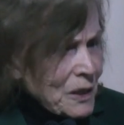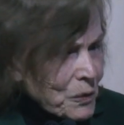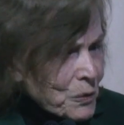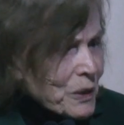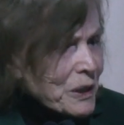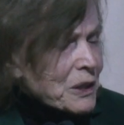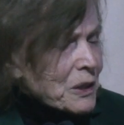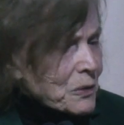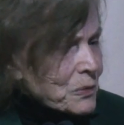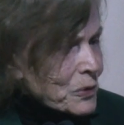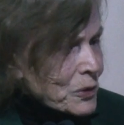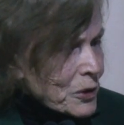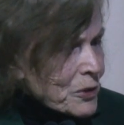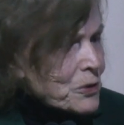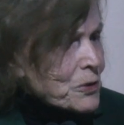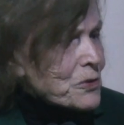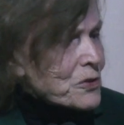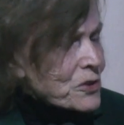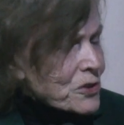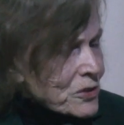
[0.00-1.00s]

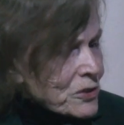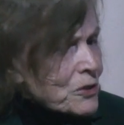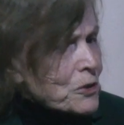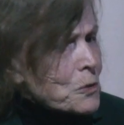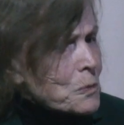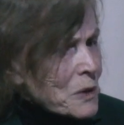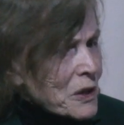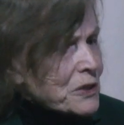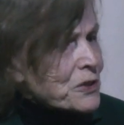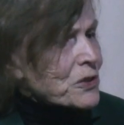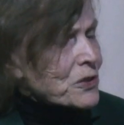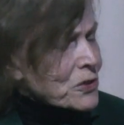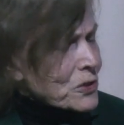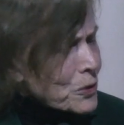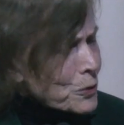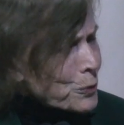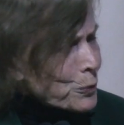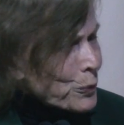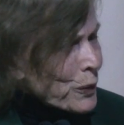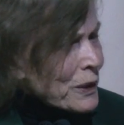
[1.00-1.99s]
We have learned
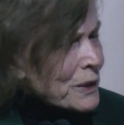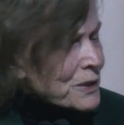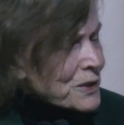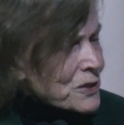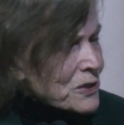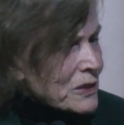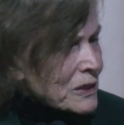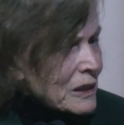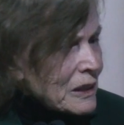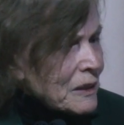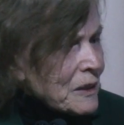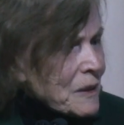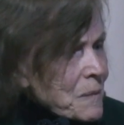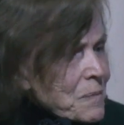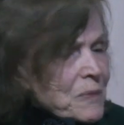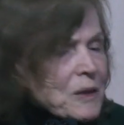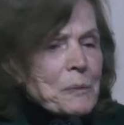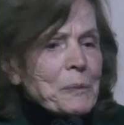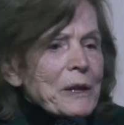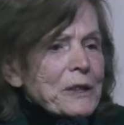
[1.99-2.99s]
so much, so
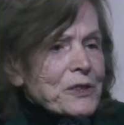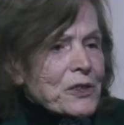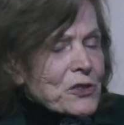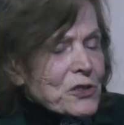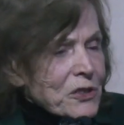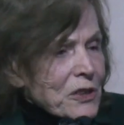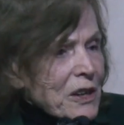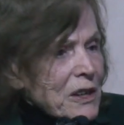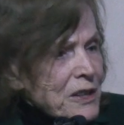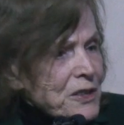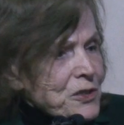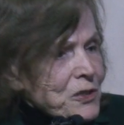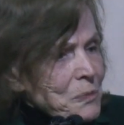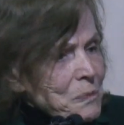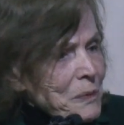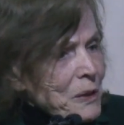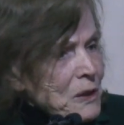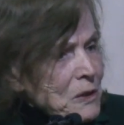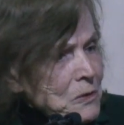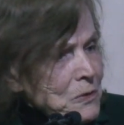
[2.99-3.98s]
fast, about the
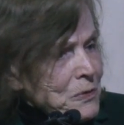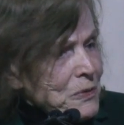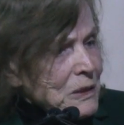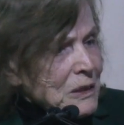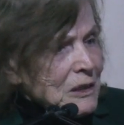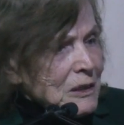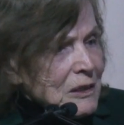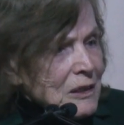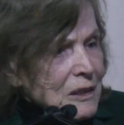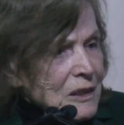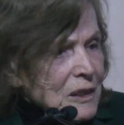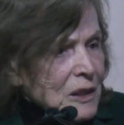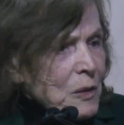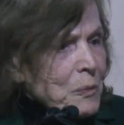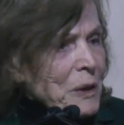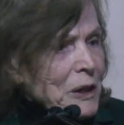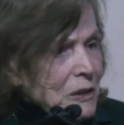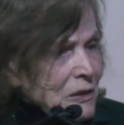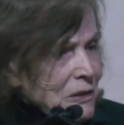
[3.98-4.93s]
skies above,